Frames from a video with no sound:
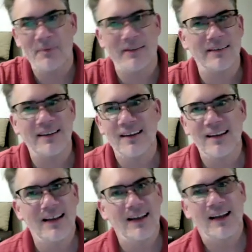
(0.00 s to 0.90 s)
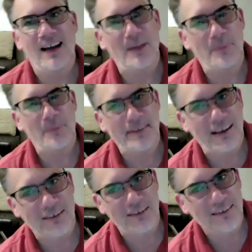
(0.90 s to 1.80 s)
it's that's it's it's
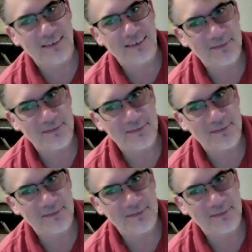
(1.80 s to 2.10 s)
telling, simple